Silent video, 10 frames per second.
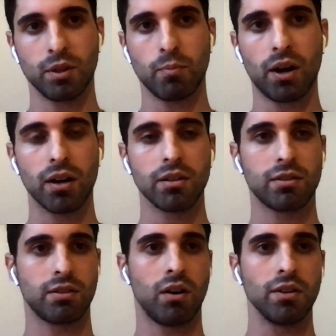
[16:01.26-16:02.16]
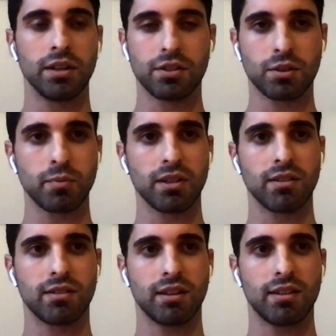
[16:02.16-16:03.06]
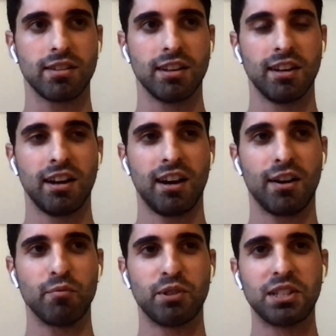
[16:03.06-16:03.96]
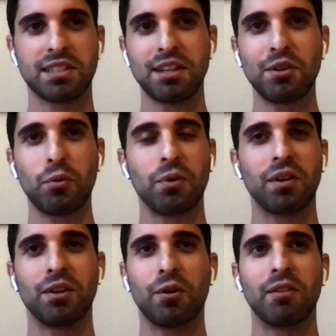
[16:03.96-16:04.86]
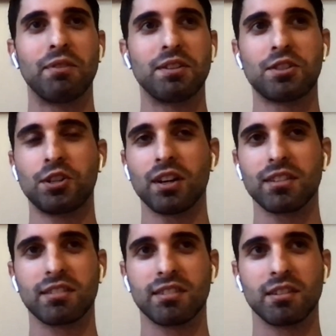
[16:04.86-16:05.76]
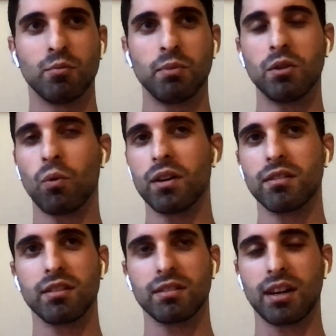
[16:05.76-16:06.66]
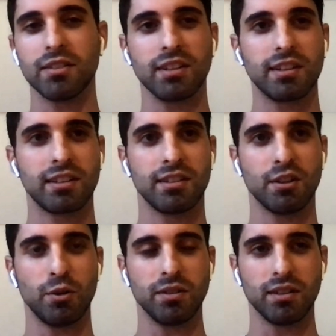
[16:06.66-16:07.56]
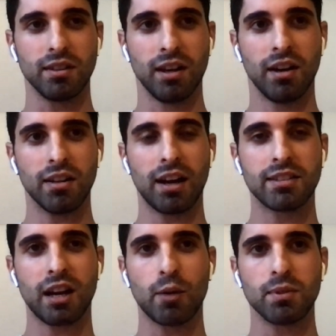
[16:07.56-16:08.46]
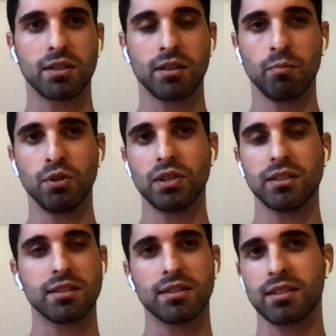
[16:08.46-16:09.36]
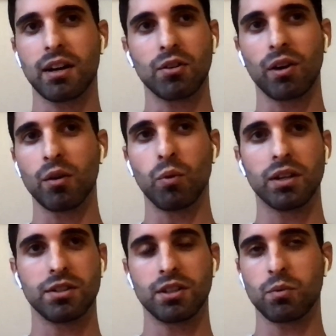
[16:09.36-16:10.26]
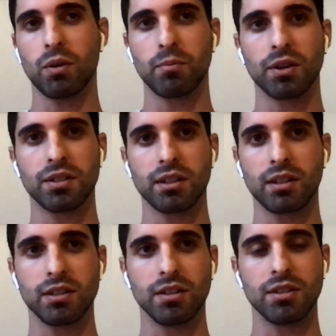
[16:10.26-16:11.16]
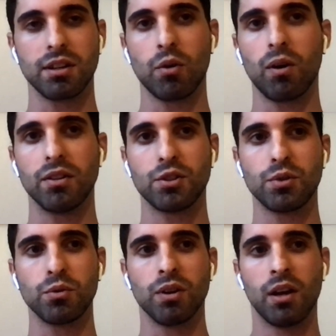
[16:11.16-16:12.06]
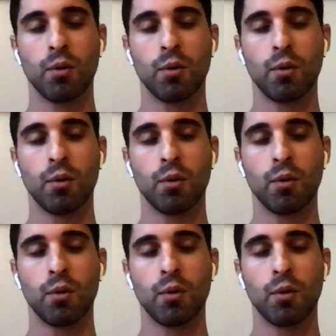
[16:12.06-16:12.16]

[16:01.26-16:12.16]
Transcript: the parts, all the instruments, and uh, just seeing, you know, if it's just me, what does it sound like? You know, is it a lot of times music doesn't sound great when it's just one person because there's no one to